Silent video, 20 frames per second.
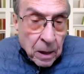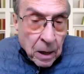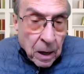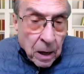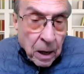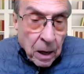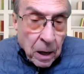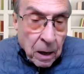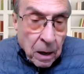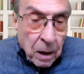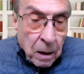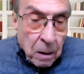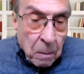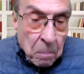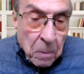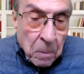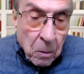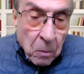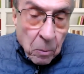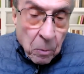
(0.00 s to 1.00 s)

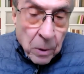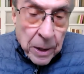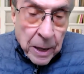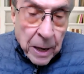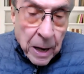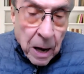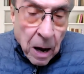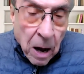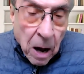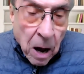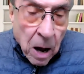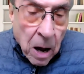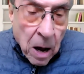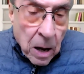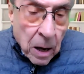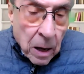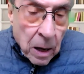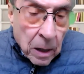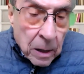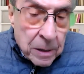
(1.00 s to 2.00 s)
um, We are
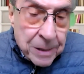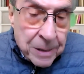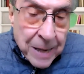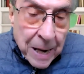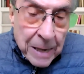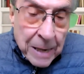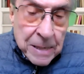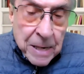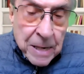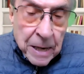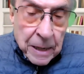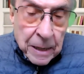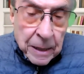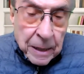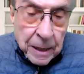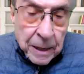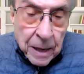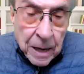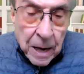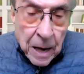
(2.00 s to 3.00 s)

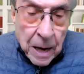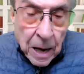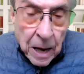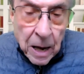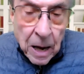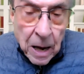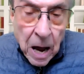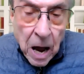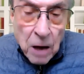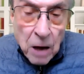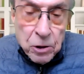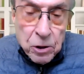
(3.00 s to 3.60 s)
sending uh,